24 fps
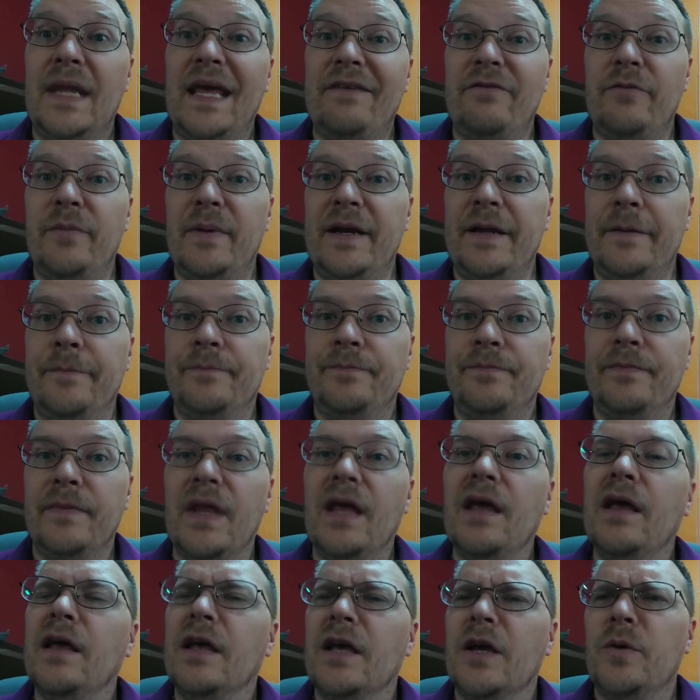Hey everybody,
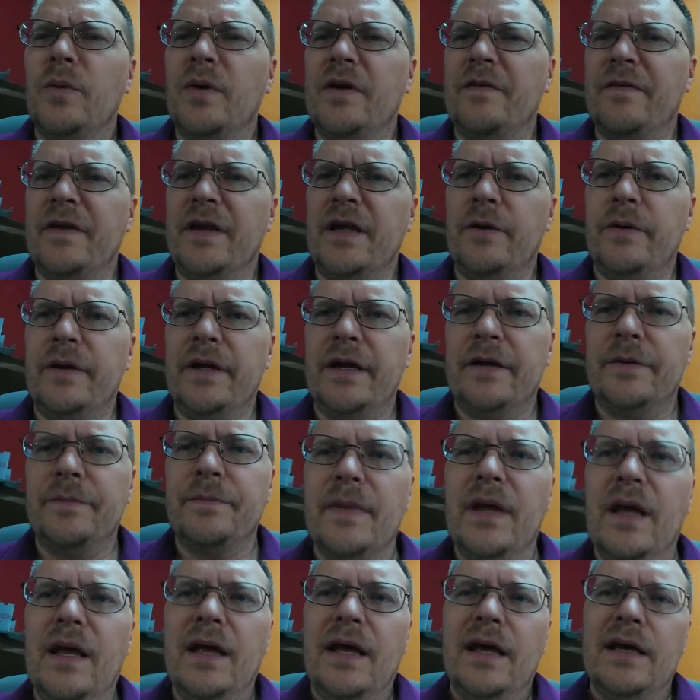quick video here.
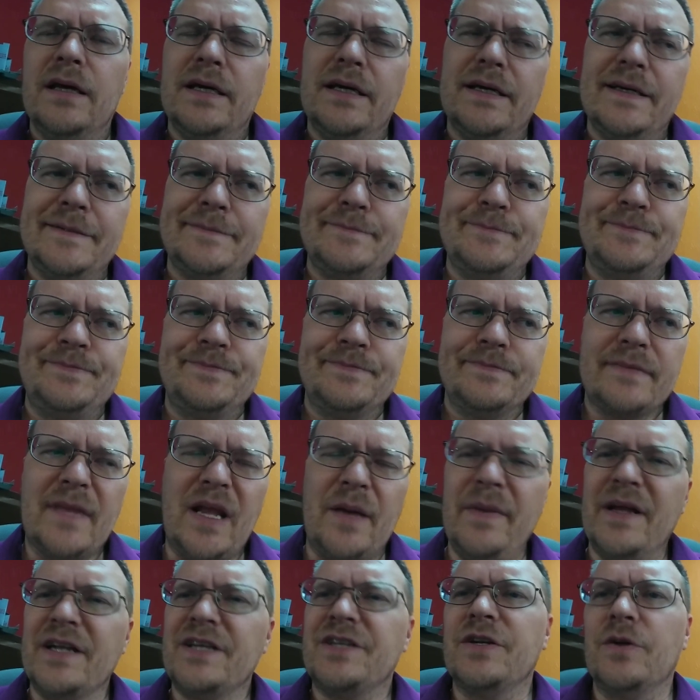I
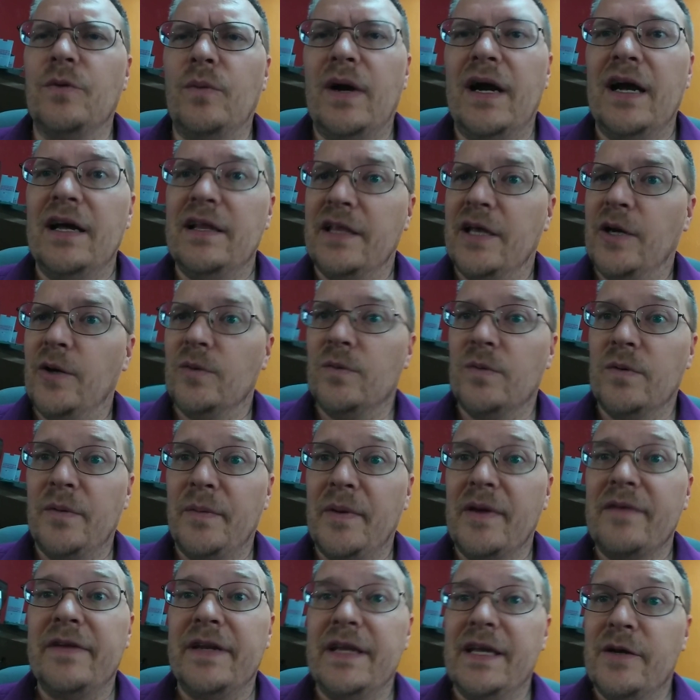mentioned a while ago in one of
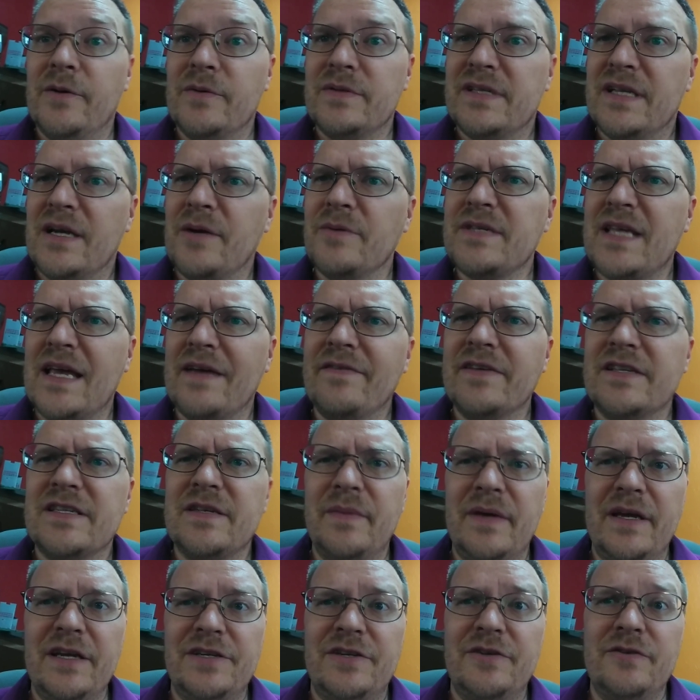my videos that I was having
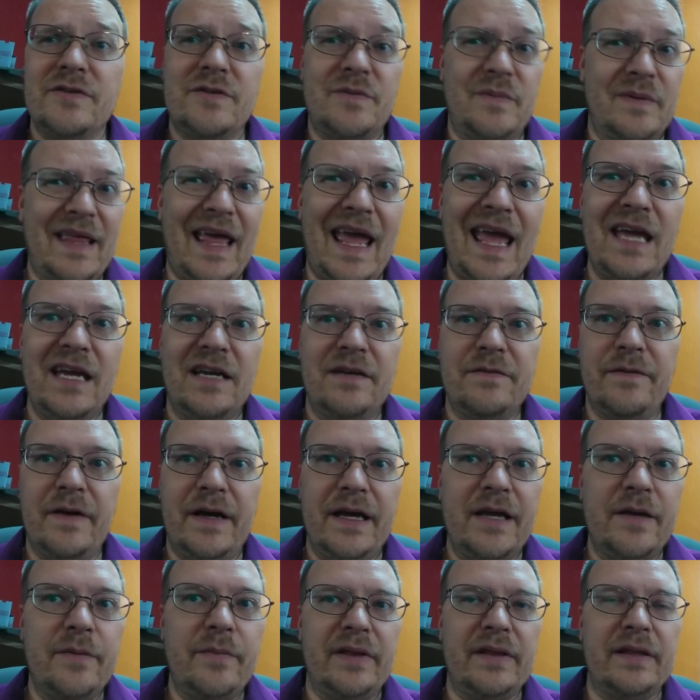some issues with egg
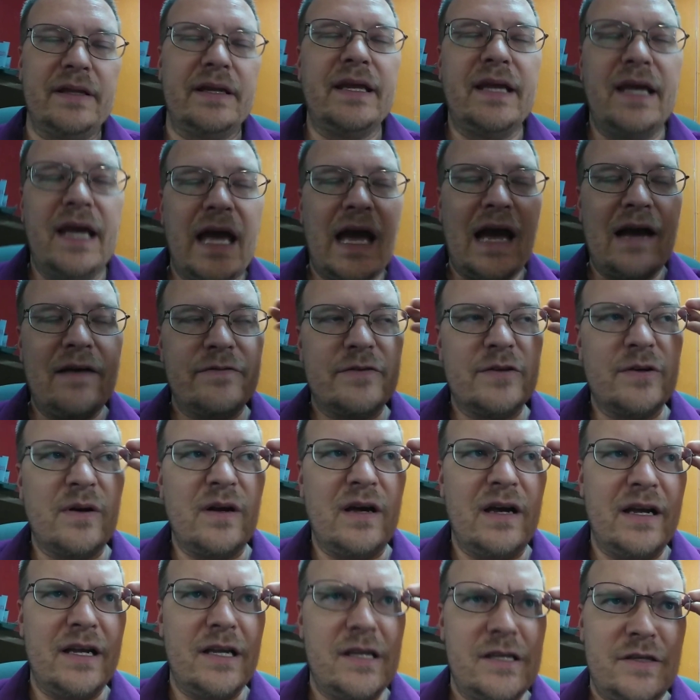viability
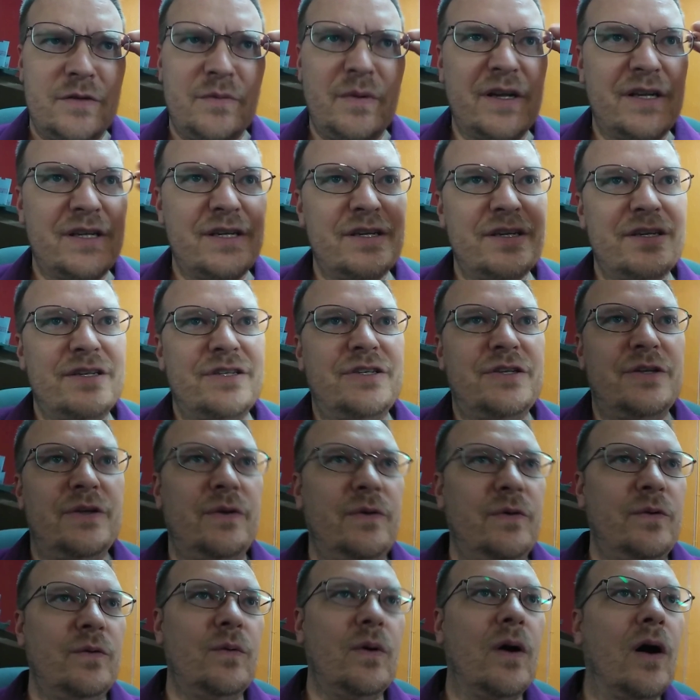after I switched
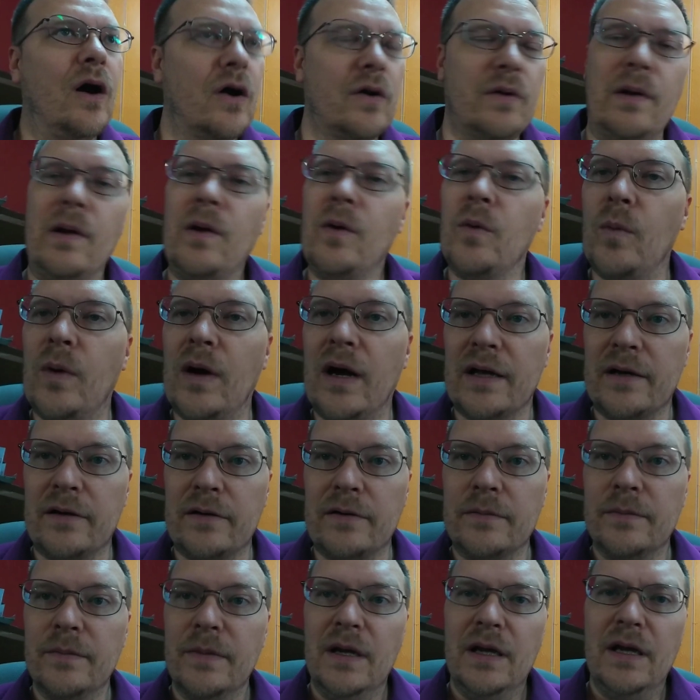to RO
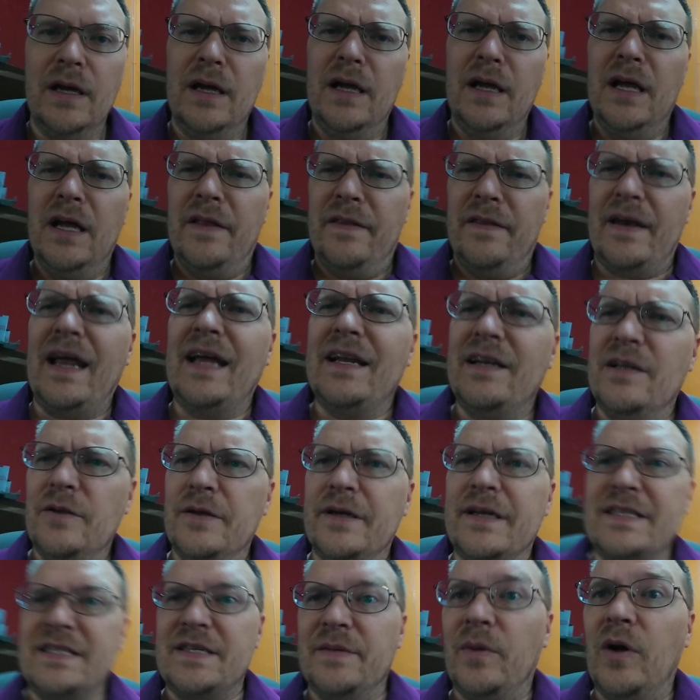water. That I had to
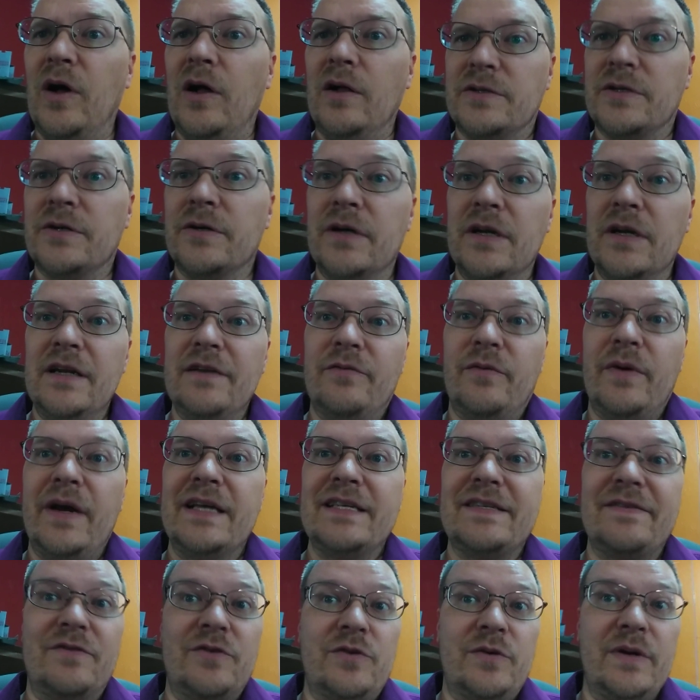look at some alternative
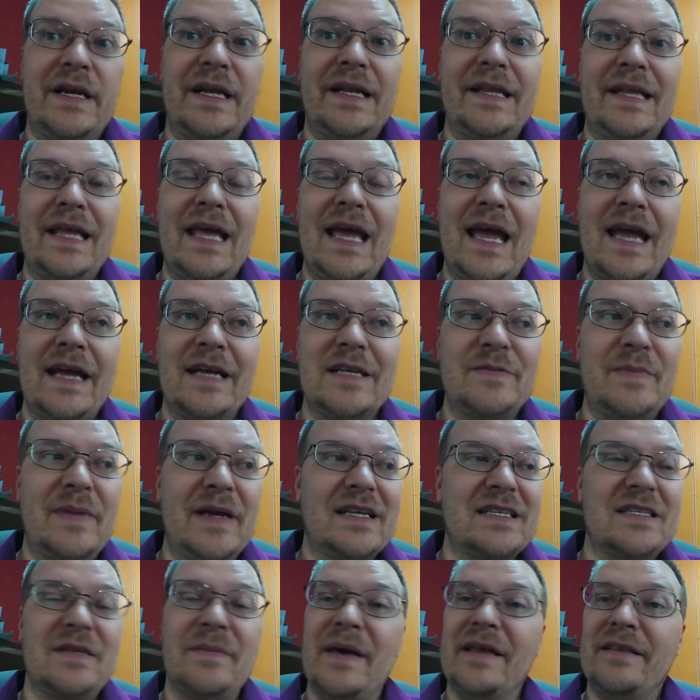ways of treating the eggs
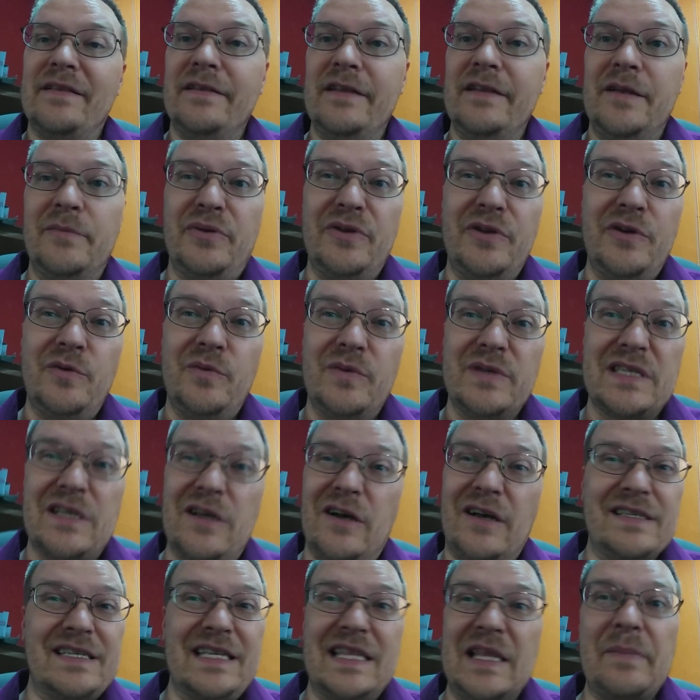because the methylene blue was
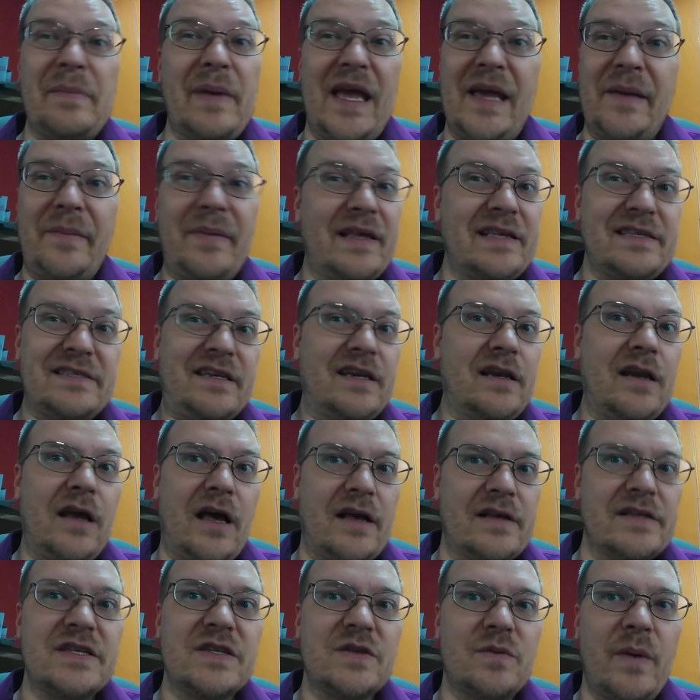causing the babies to
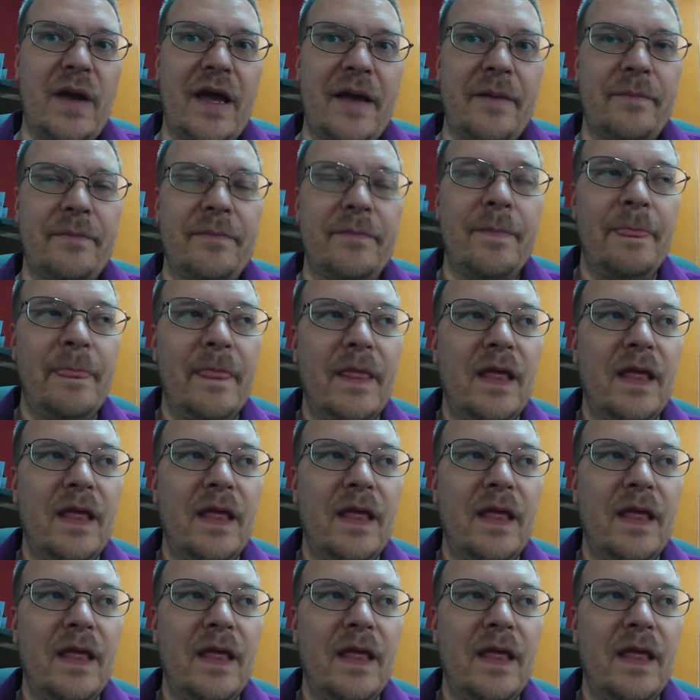not swim.